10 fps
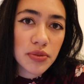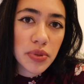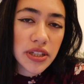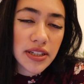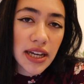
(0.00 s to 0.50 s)
would
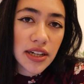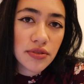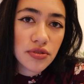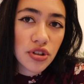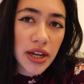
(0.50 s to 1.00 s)
be, and kind
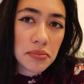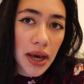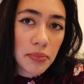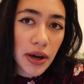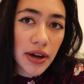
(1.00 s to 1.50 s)
of try and
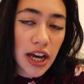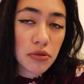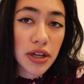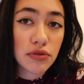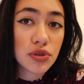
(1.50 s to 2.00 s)
map out how
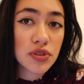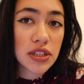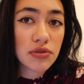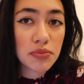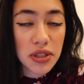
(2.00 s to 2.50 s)
my
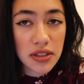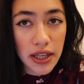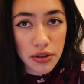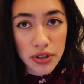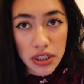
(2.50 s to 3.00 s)
routine would be,
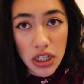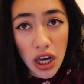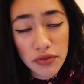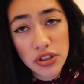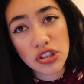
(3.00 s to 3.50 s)
like going to
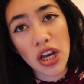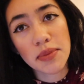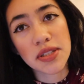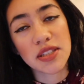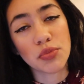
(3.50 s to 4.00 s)
coffee
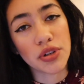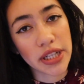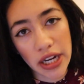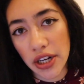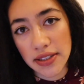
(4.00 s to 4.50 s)
shops, exploring
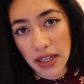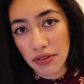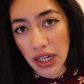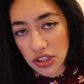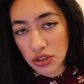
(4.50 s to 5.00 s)
areas I
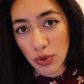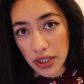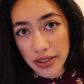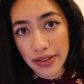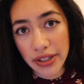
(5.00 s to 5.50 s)
would actually want
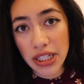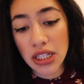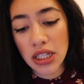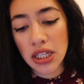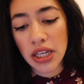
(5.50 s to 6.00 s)
to live in
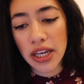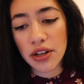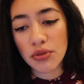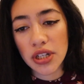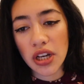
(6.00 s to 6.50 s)

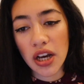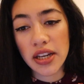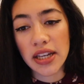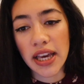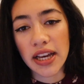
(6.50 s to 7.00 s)
and
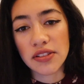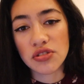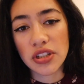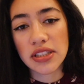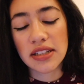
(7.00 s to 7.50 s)
whatnot. And
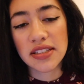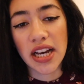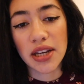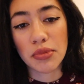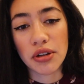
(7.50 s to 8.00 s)
during that
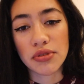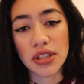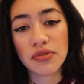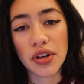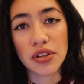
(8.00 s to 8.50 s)
time, I
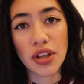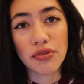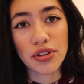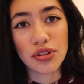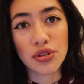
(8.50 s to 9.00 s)
really fell in
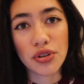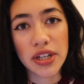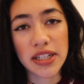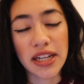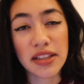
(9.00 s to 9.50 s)
love with New
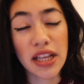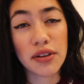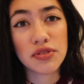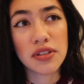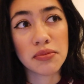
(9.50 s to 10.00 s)
York, and I
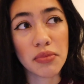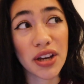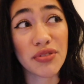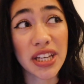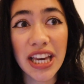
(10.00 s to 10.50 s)
left
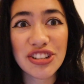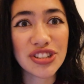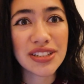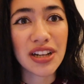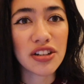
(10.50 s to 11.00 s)
my
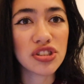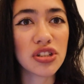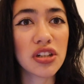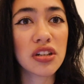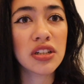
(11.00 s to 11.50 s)
vacation not
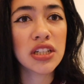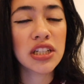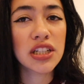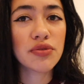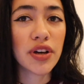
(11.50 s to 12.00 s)
sure
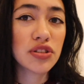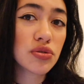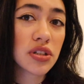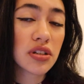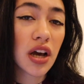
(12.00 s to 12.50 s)
if I'd do
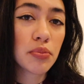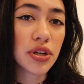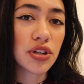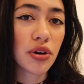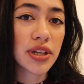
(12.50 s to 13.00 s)
it or not,
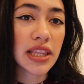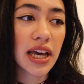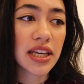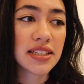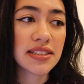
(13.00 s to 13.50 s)
but knowing
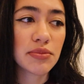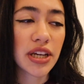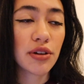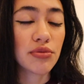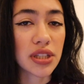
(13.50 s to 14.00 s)
that it seemed
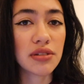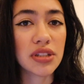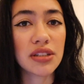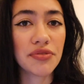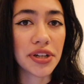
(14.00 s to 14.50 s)
like a
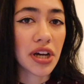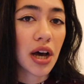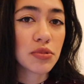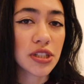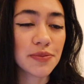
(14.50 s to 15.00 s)
really fun
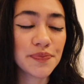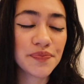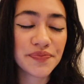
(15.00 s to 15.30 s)
option.